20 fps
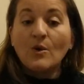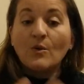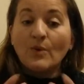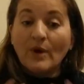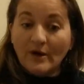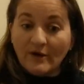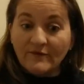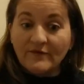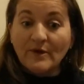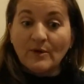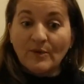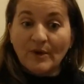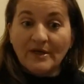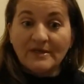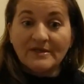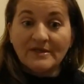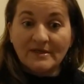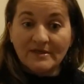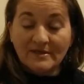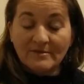One of the
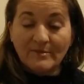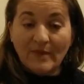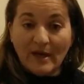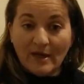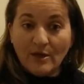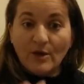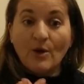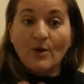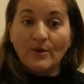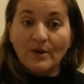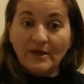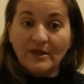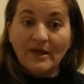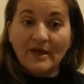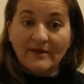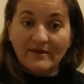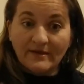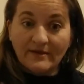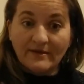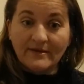ways is by knowing
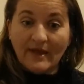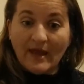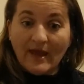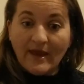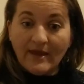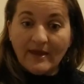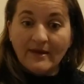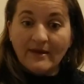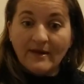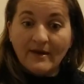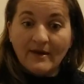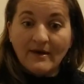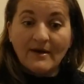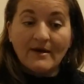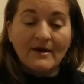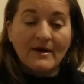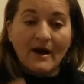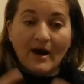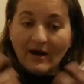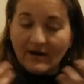that they
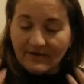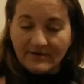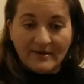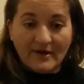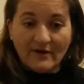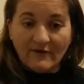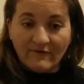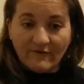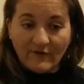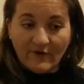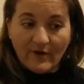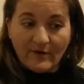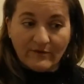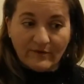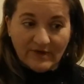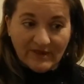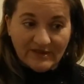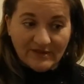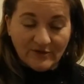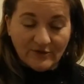are there for a
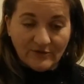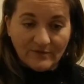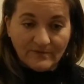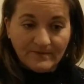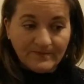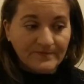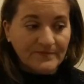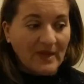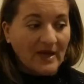reason.